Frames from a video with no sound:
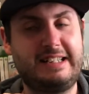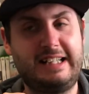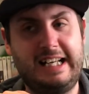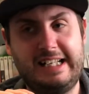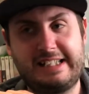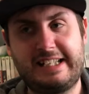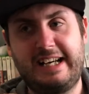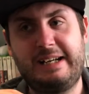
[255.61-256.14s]

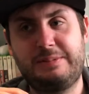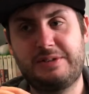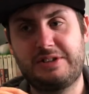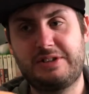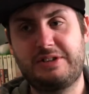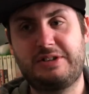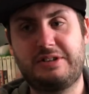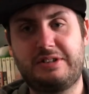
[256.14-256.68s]
These games
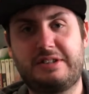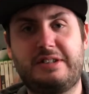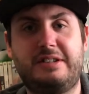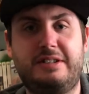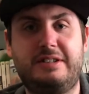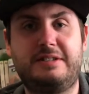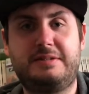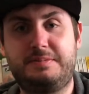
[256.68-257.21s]
are so good.
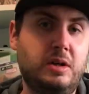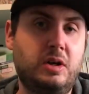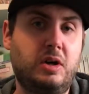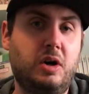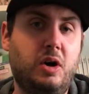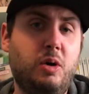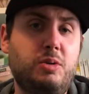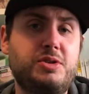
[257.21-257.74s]

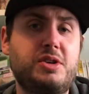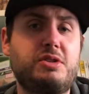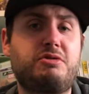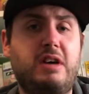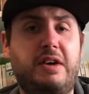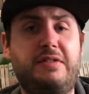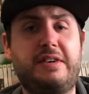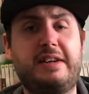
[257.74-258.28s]
Also
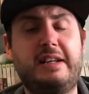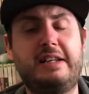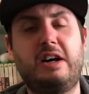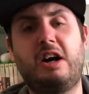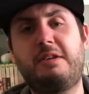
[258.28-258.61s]
graphically,